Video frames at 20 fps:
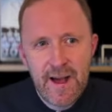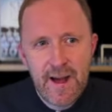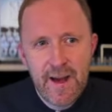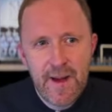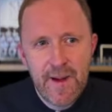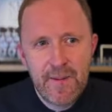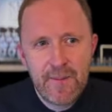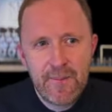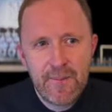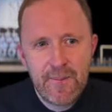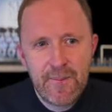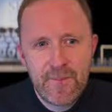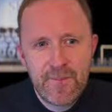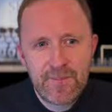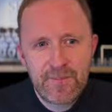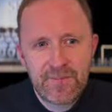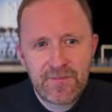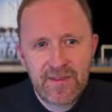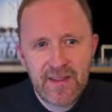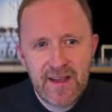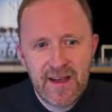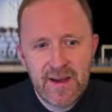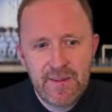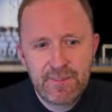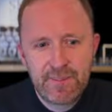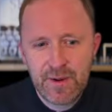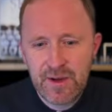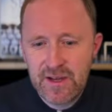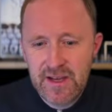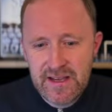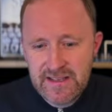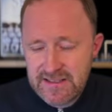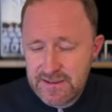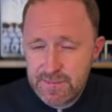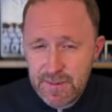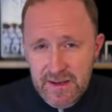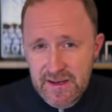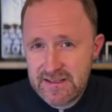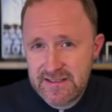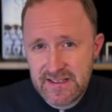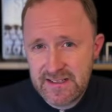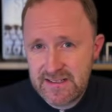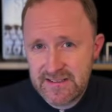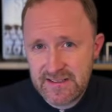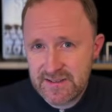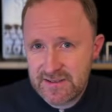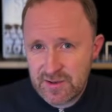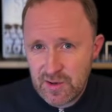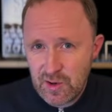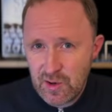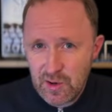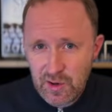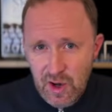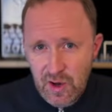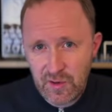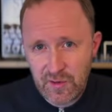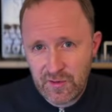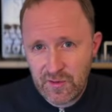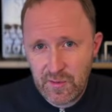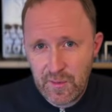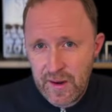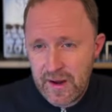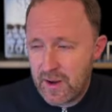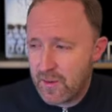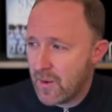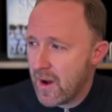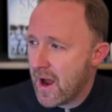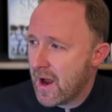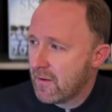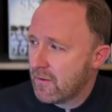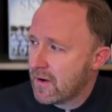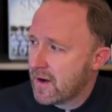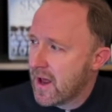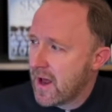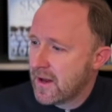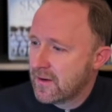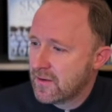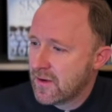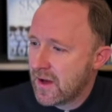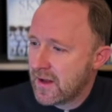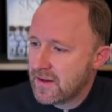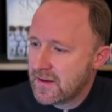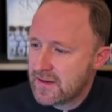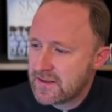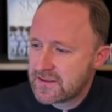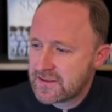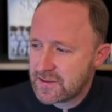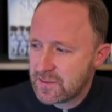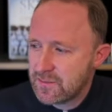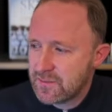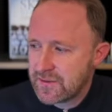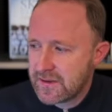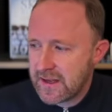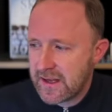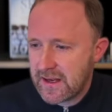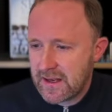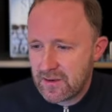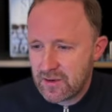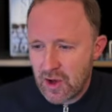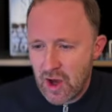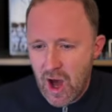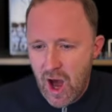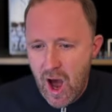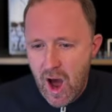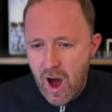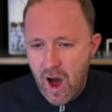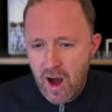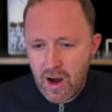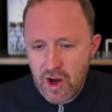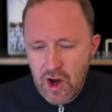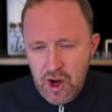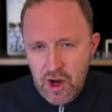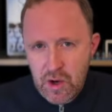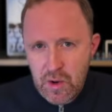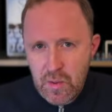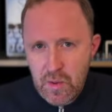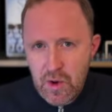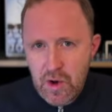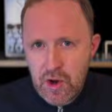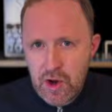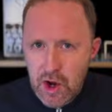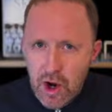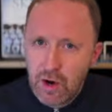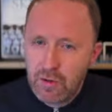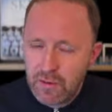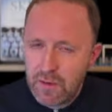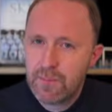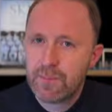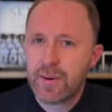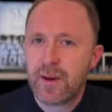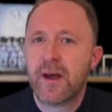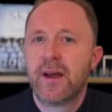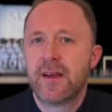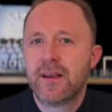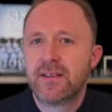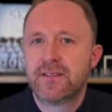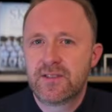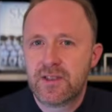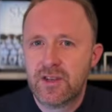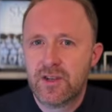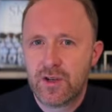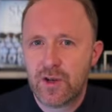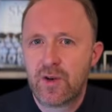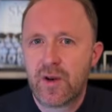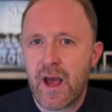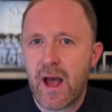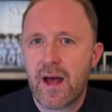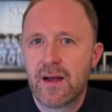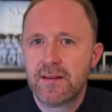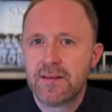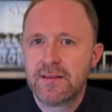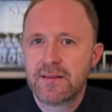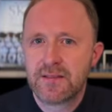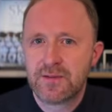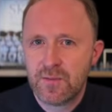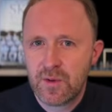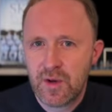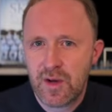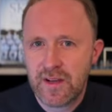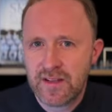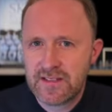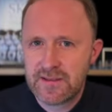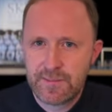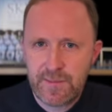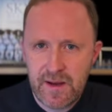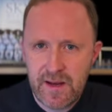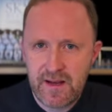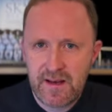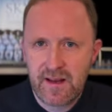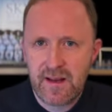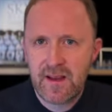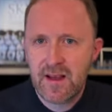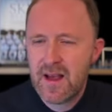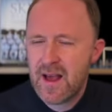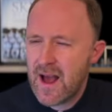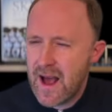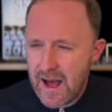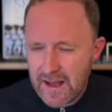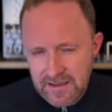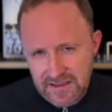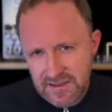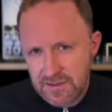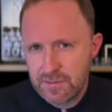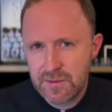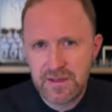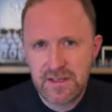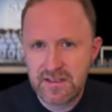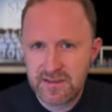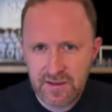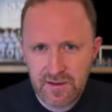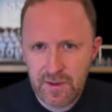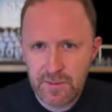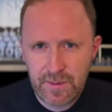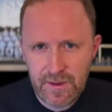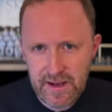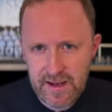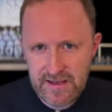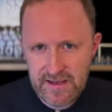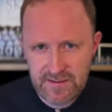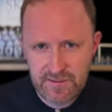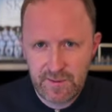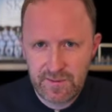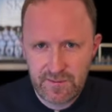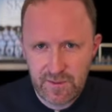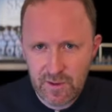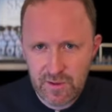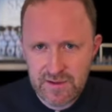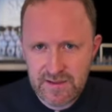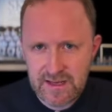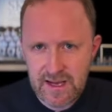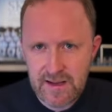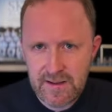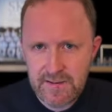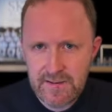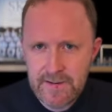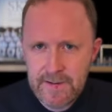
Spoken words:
But his ability to score goals from anywhere, and it's something that our current players could look at. Someone like Speedy and some of these other players we've looked at.